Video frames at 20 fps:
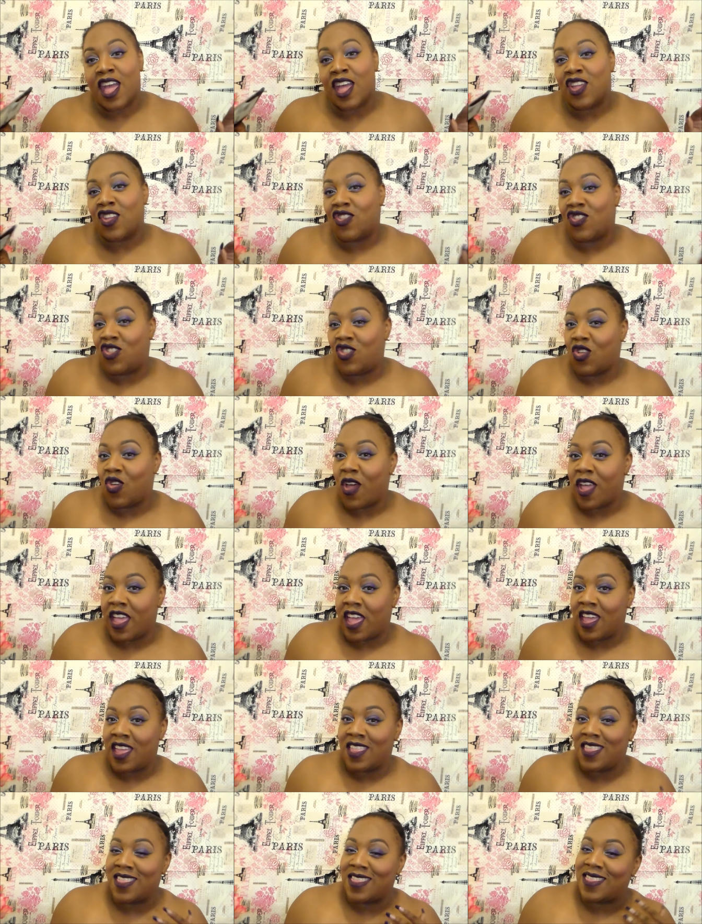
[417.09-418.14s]
Enjoy
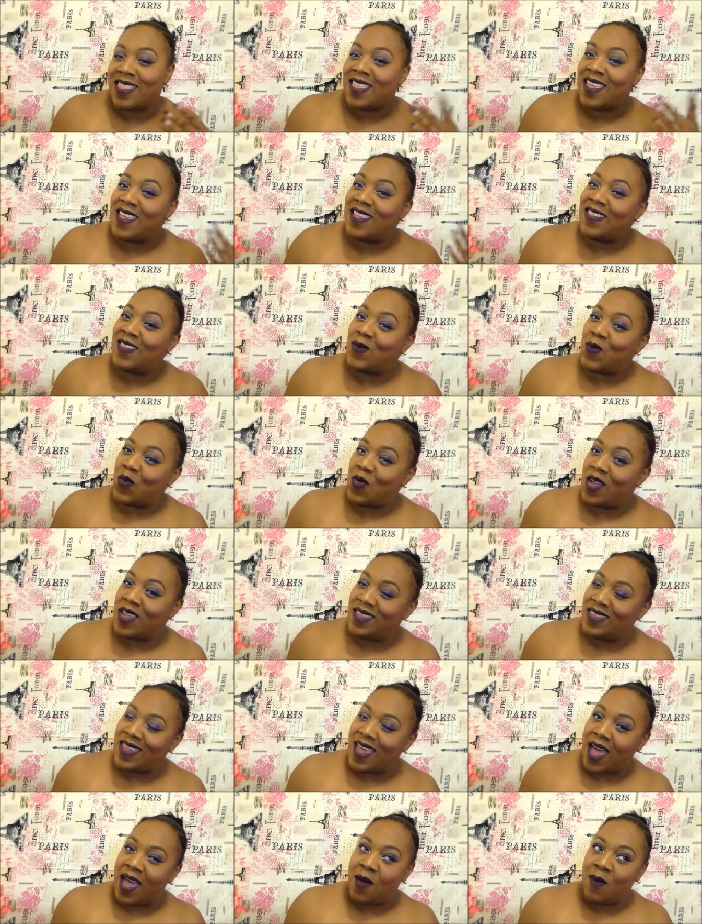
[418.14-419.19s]
it. It's
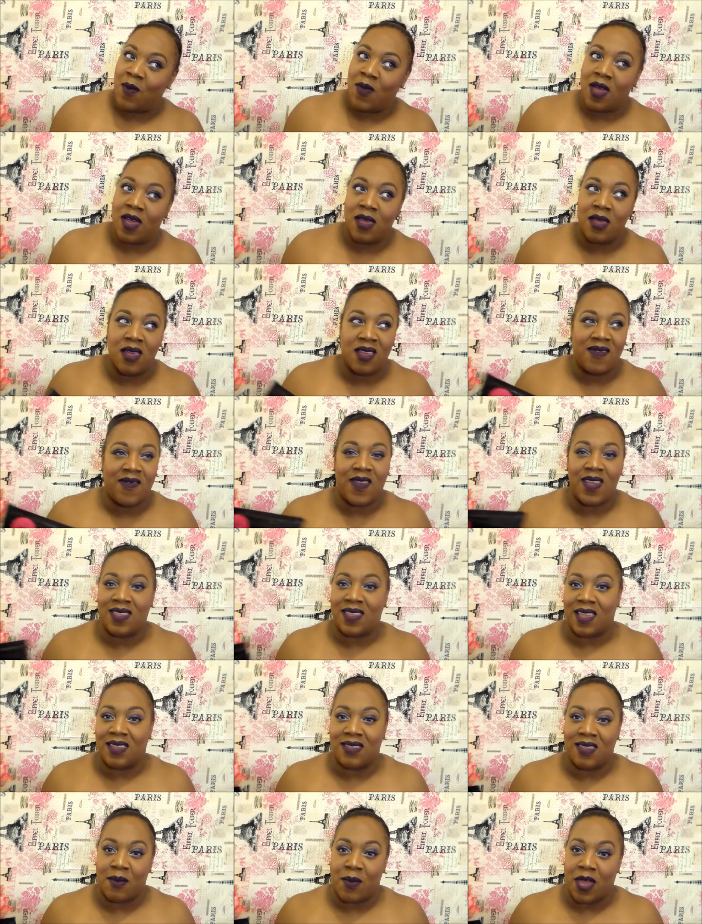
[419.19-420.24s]
springtime. Feels
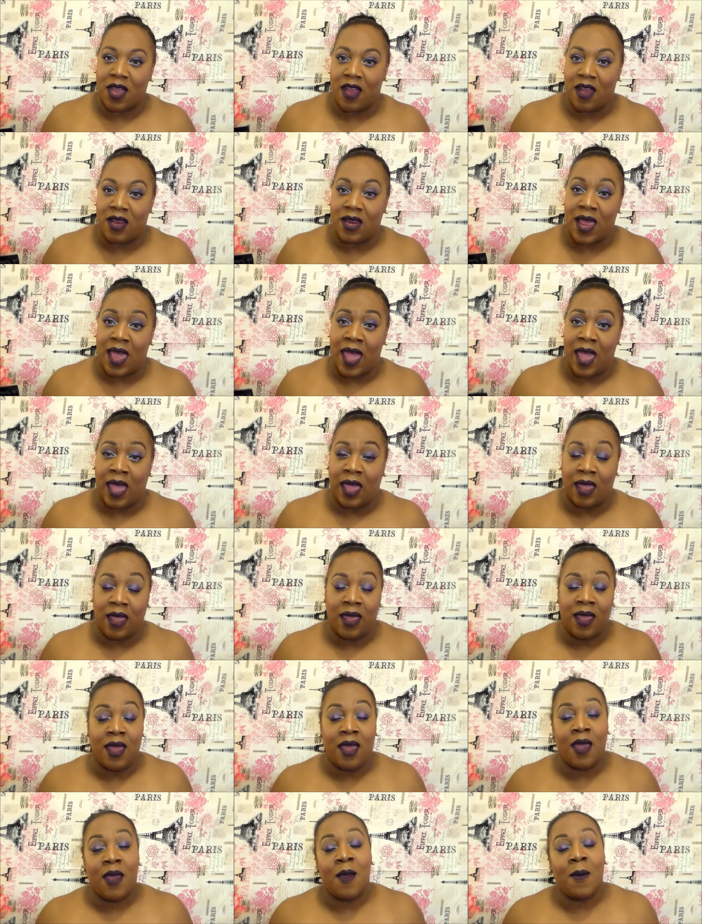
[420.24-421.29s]
like summer here in the
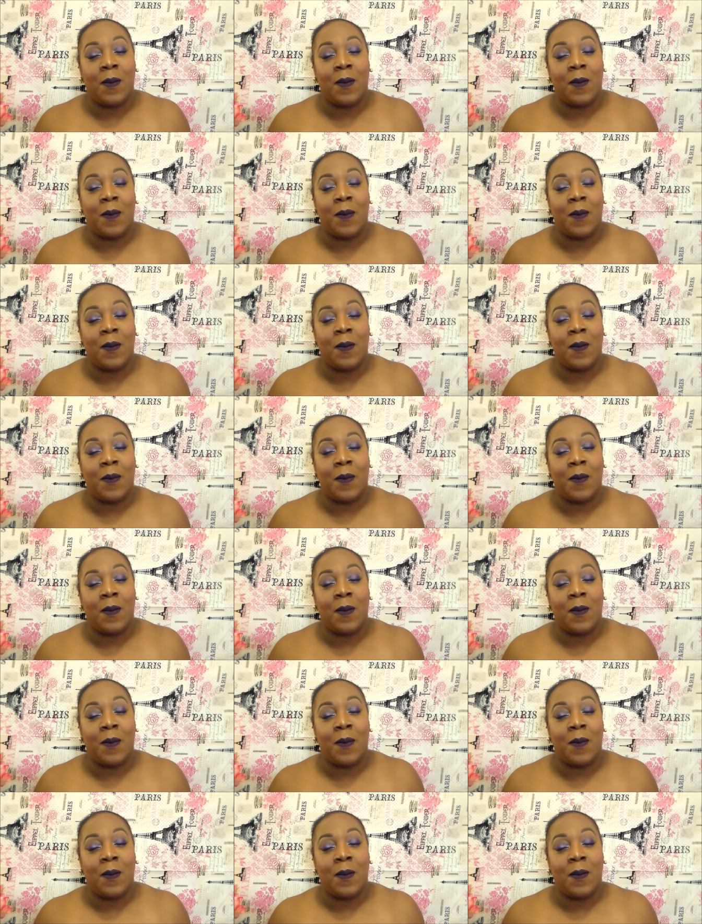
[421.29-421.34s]
A.